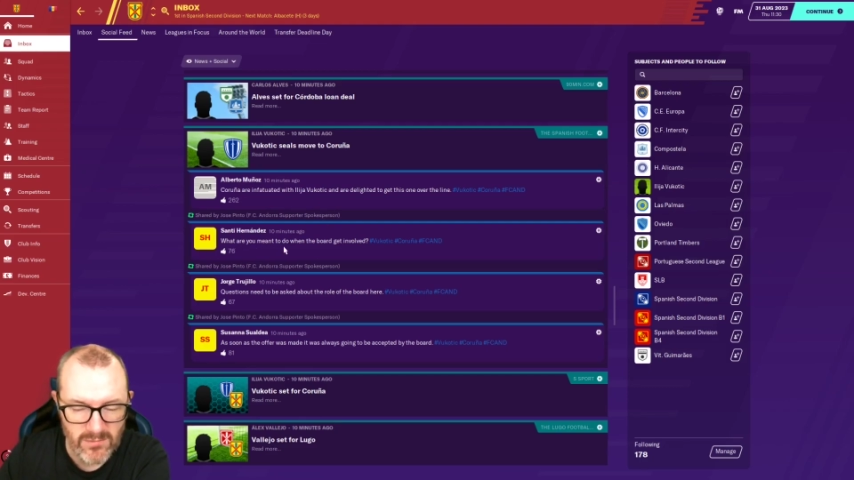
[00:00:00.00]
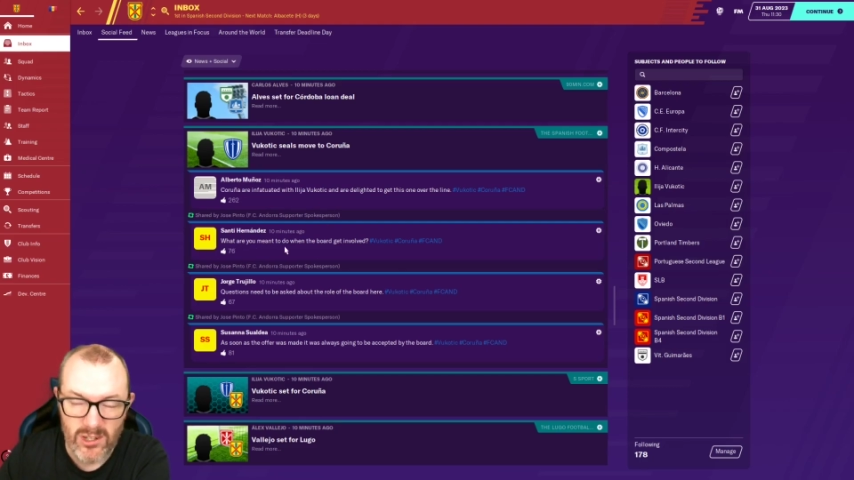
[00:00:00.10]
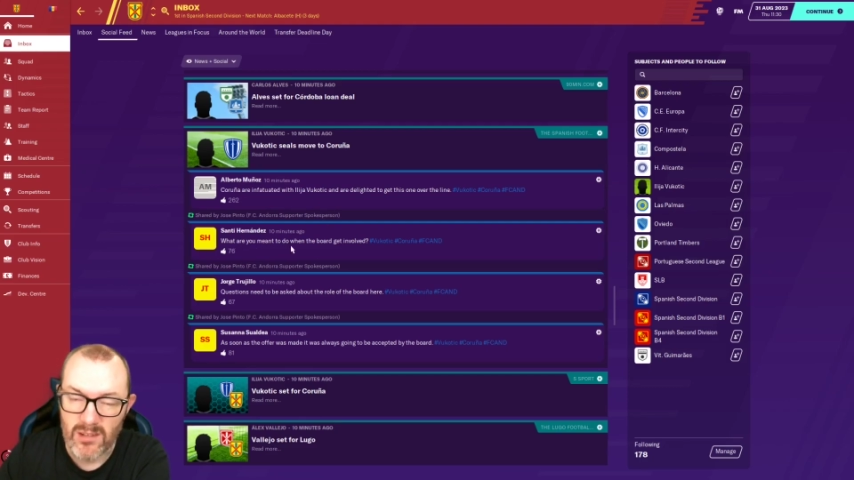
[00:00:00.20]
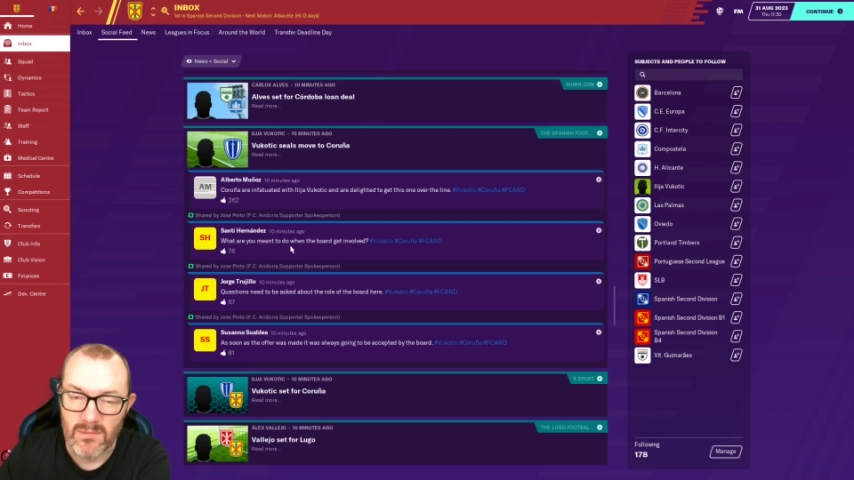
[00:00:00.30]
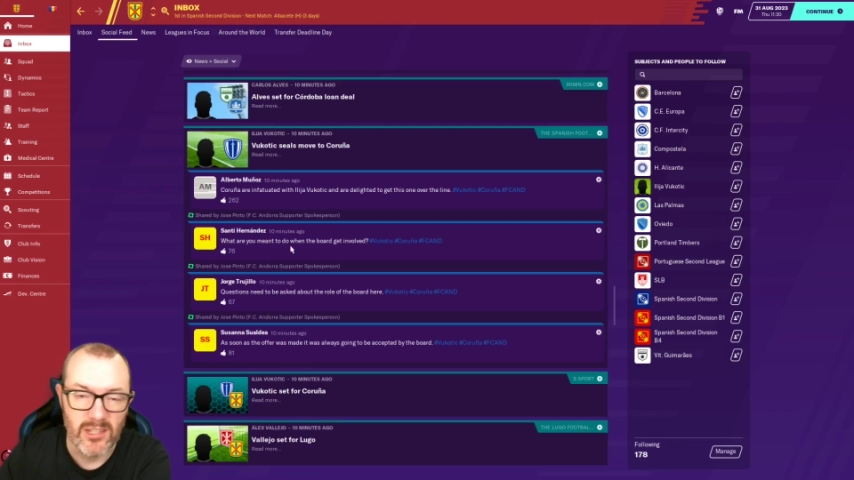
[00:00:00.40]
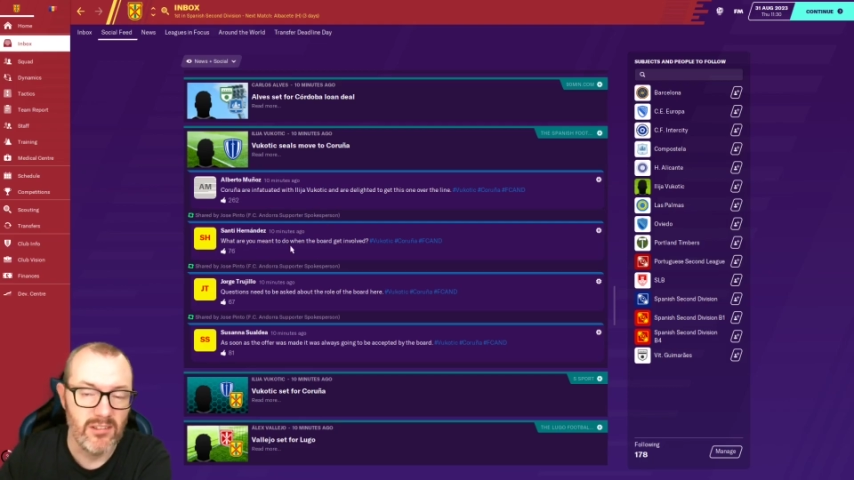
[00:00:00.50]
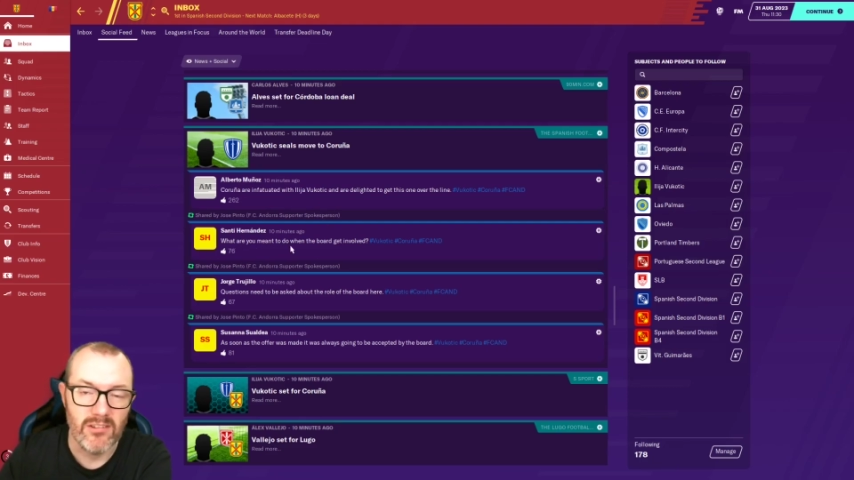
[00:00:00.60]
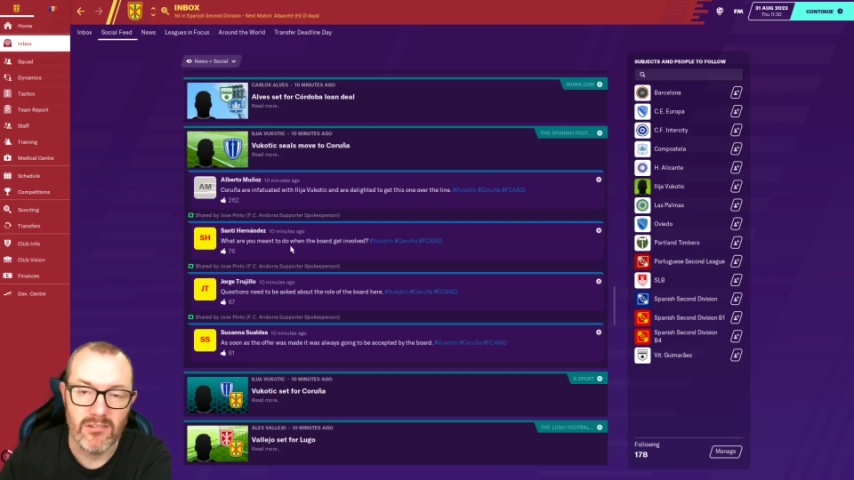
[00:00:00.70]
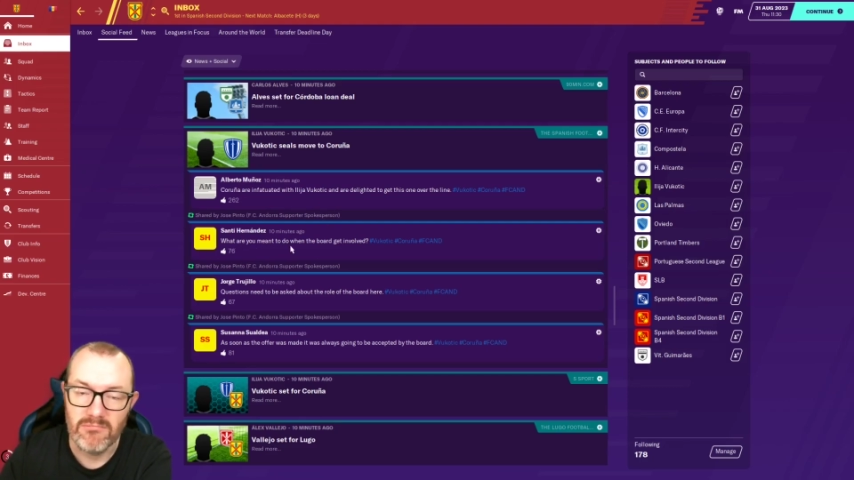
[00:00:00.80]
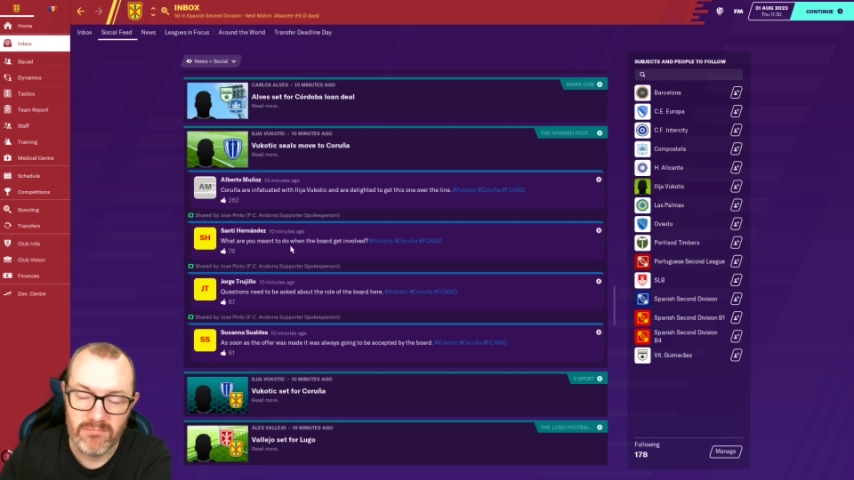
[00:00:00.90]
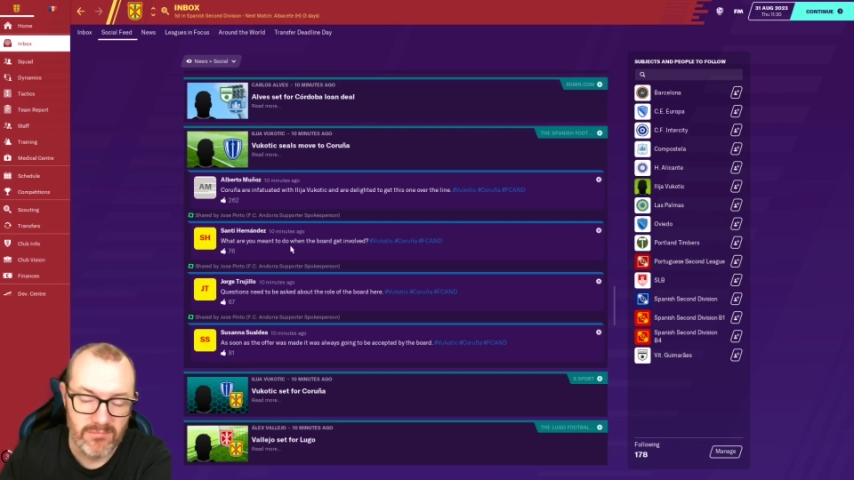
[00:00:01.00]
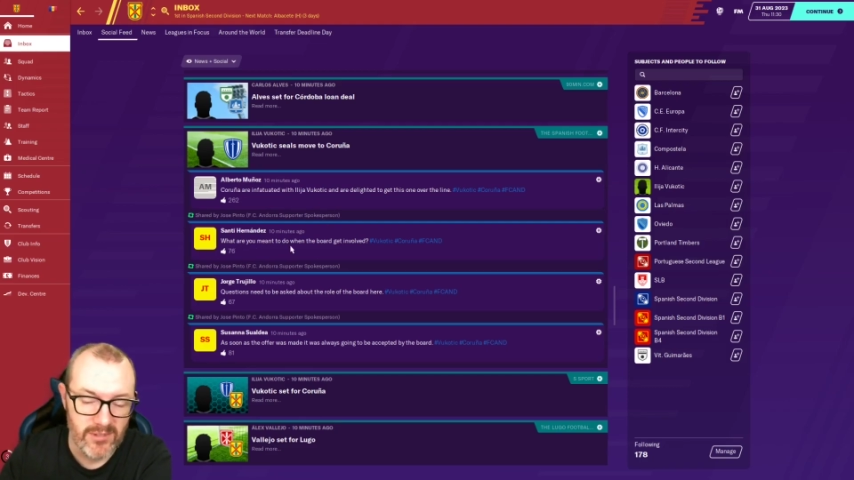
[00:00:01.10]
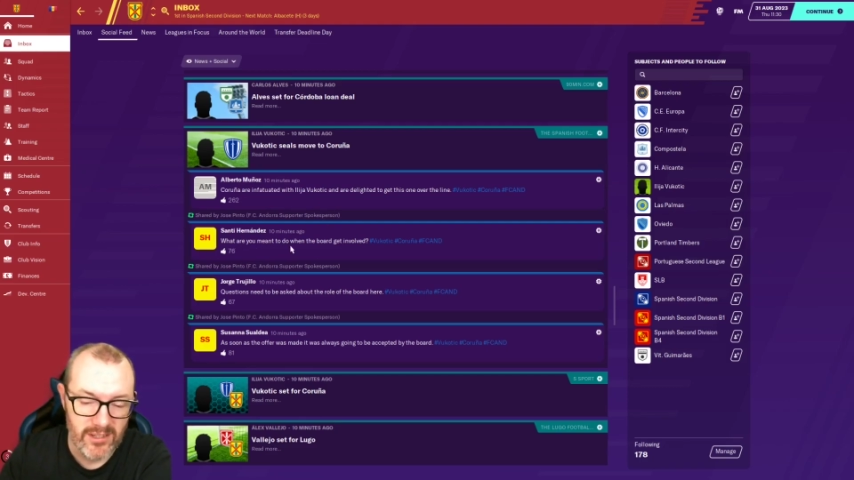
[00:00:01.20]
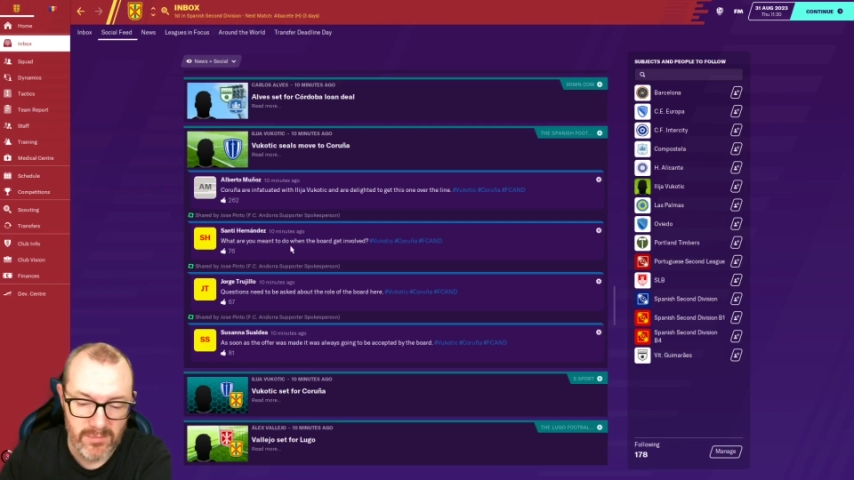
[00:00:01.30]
what are you meant to do when